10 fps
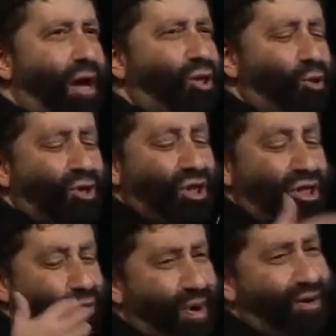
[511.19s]
a Jewish
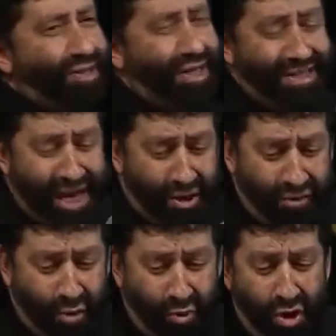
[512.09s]
conspiracy to take
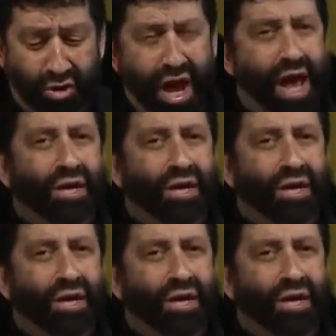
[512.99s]
over the world.